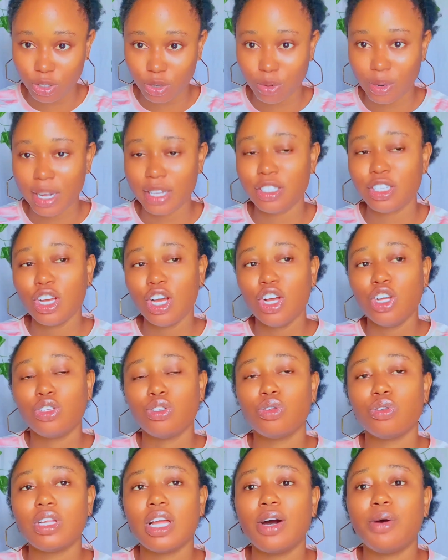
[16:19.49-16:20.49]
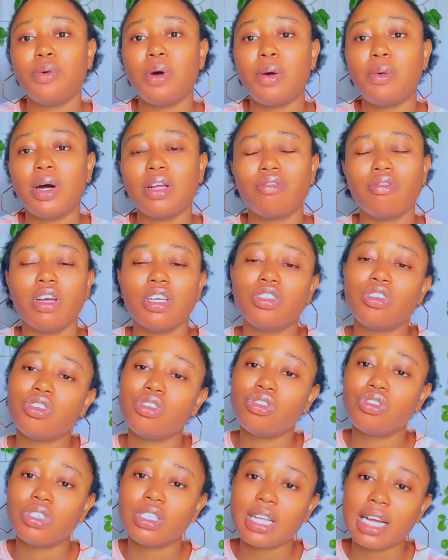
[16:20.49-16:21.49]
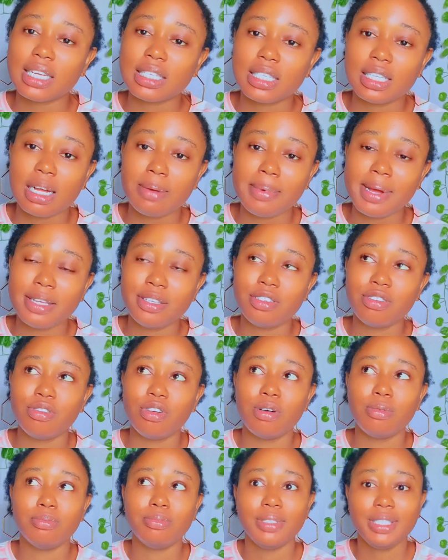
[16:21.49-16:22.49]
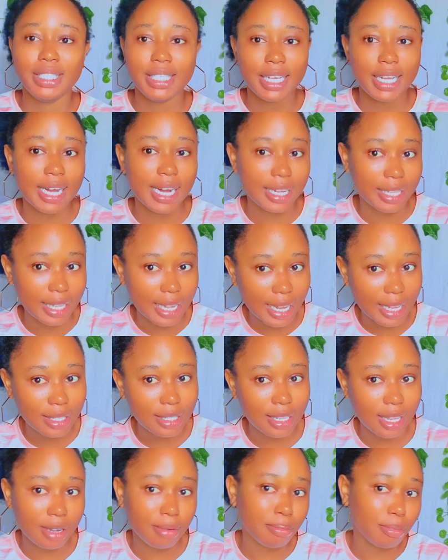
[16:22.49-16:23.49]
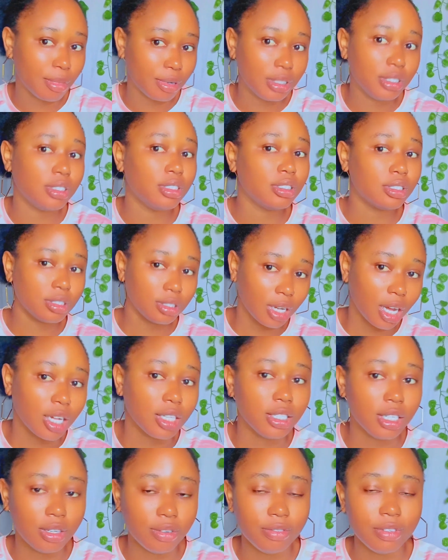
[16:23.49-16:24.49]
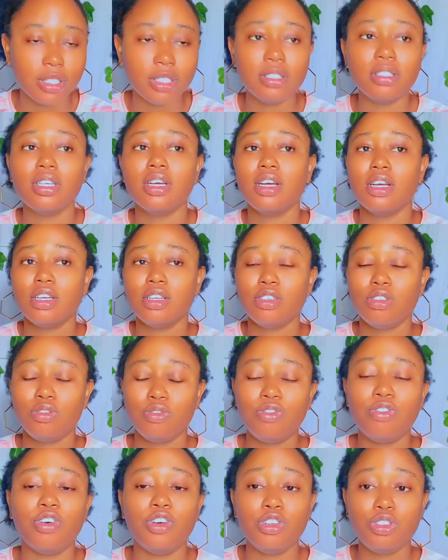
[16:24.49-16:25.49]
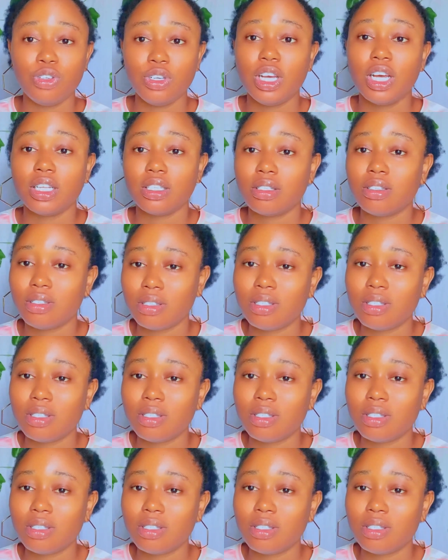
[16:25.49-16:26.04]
All right, so now I would advise you use niacinamide serum day and night, like morning and evening, for you to get